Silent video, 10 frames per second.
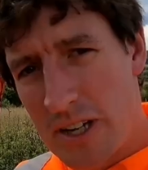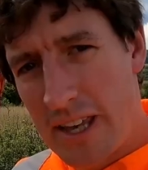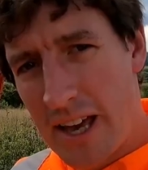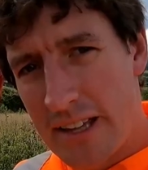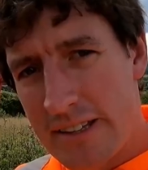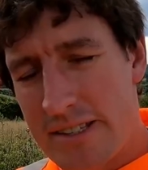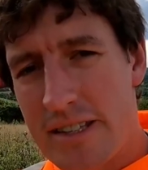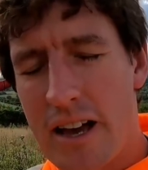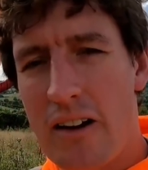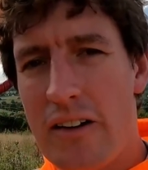Ollie
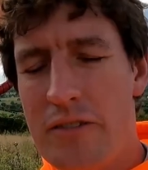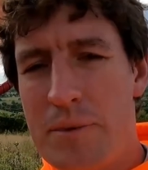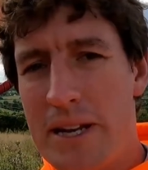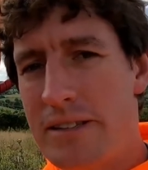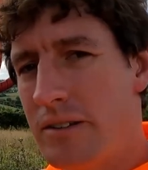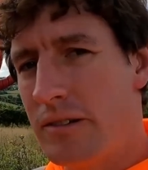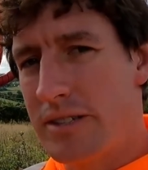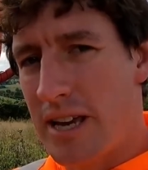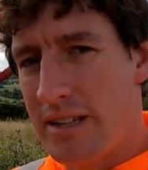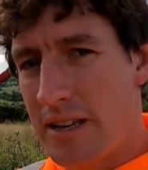Guns. I have been a
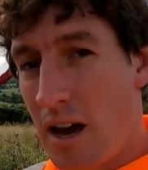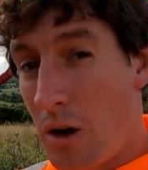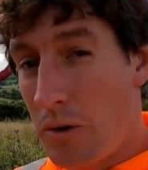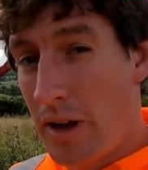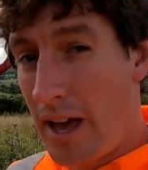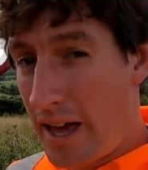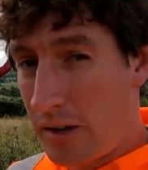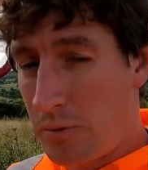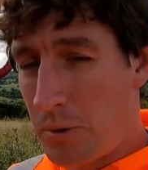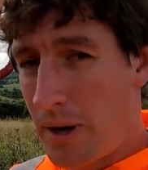tiltrotator owner
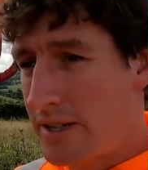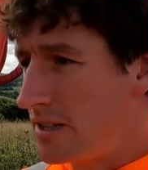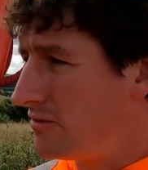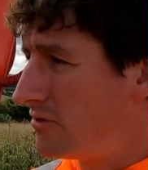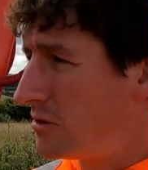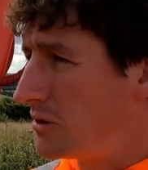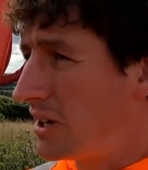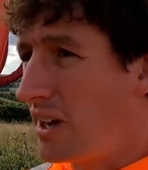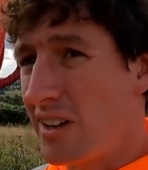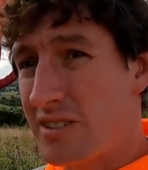and operator for
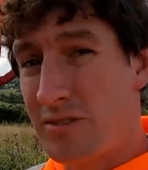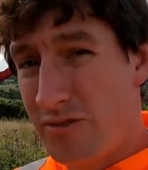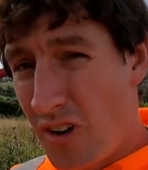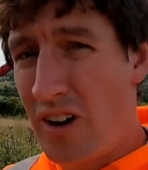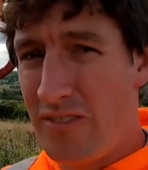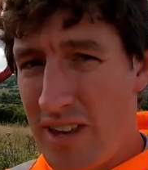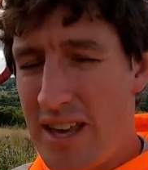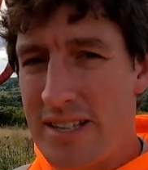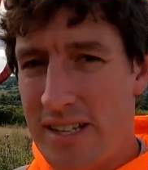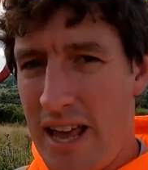the last 5
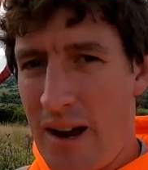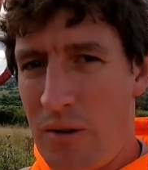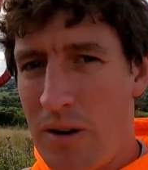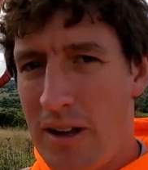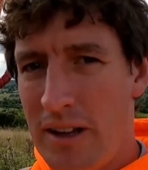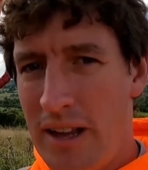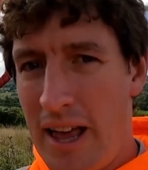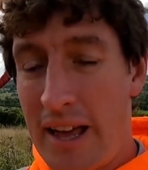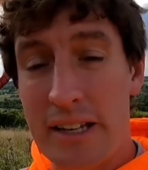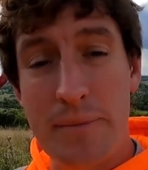years now,
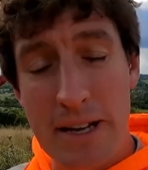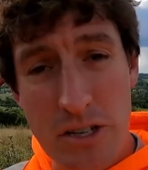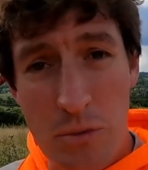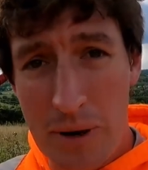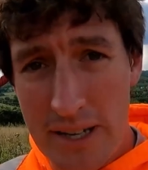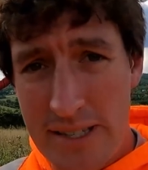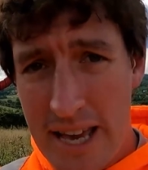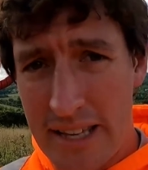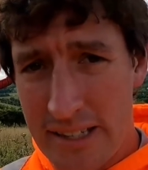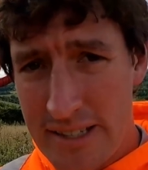and I'm actually on my
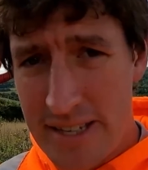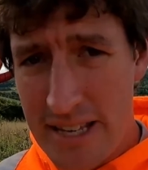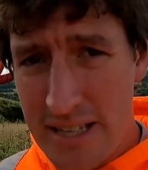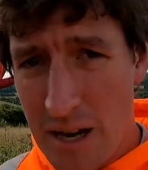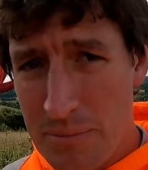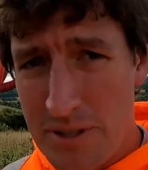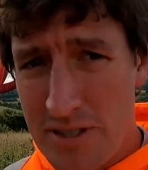second setup.